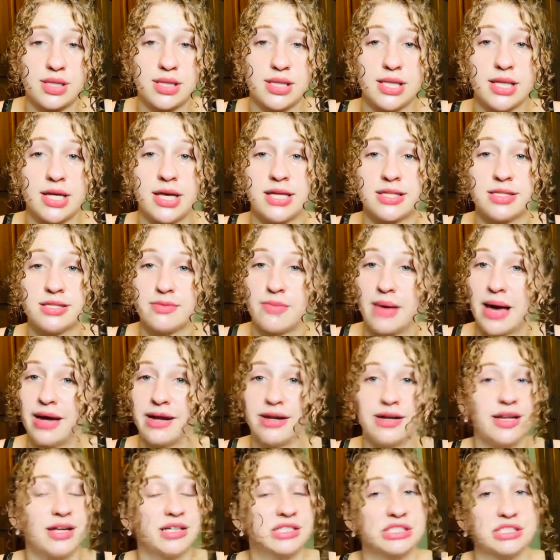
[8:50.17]
It's a bad
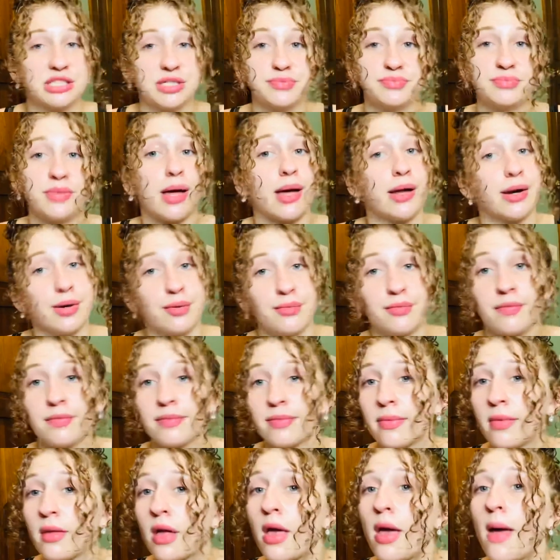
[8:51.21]
addiction, I
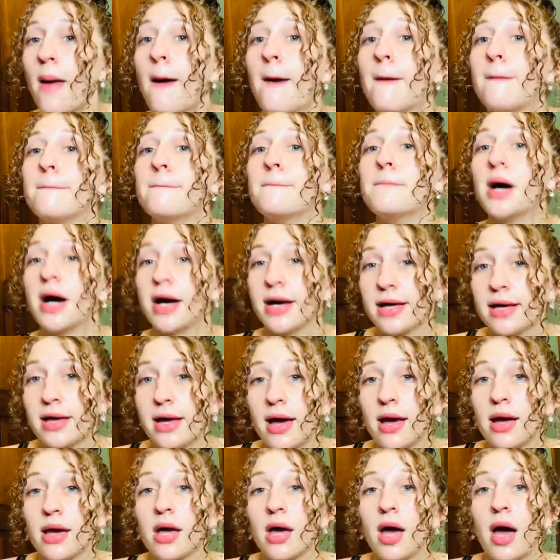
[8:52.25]
know. But
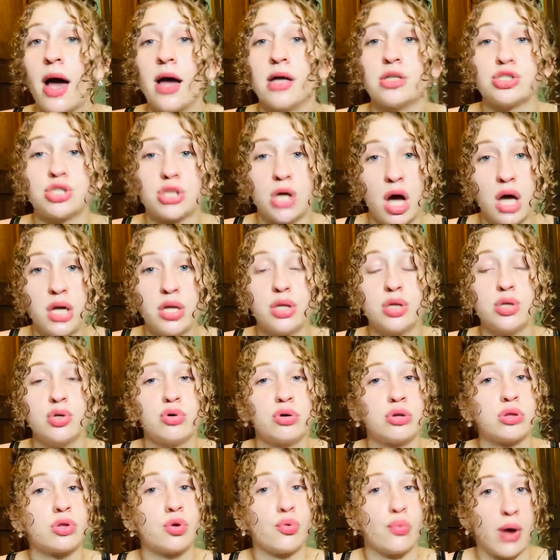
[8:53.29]
I try to do
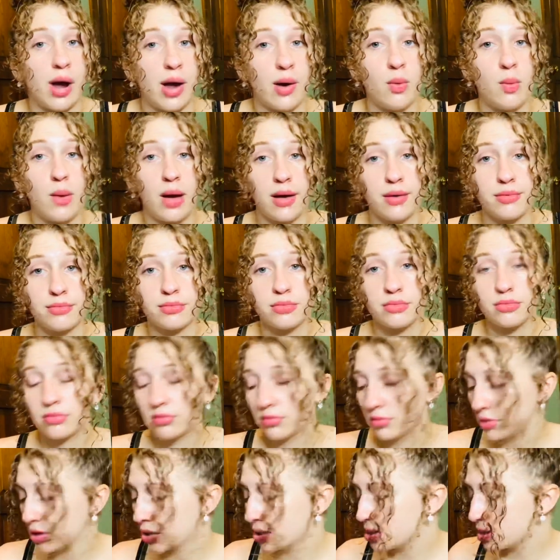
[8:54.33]
it the right way.
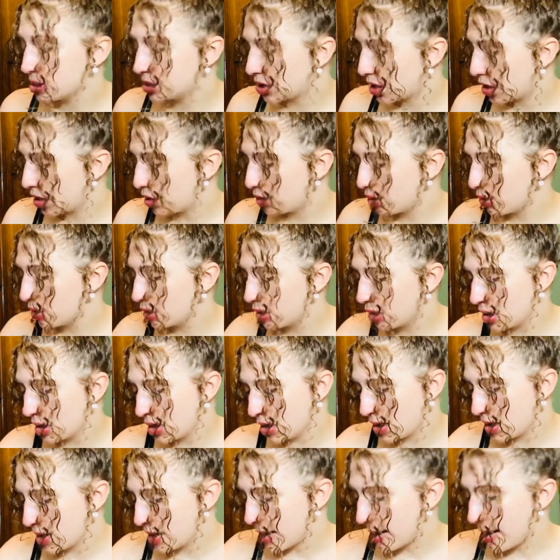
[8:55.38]
So,
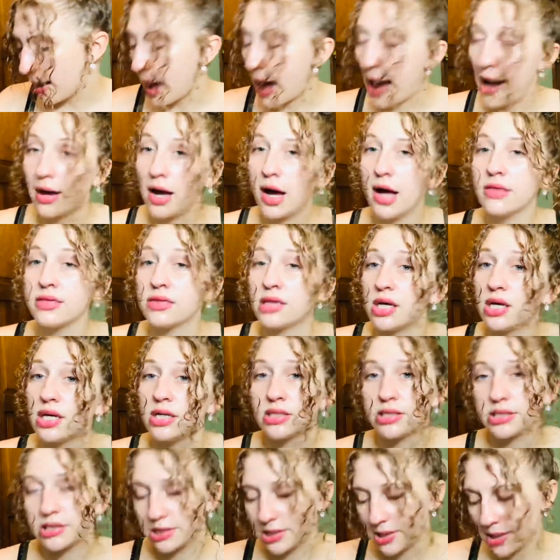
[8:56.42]
I got
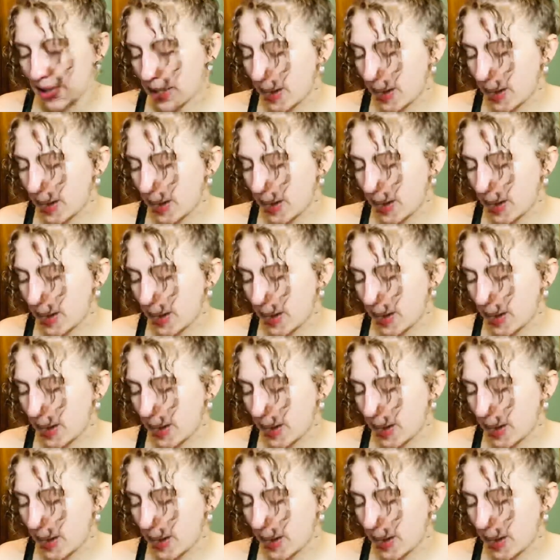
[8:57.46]
this.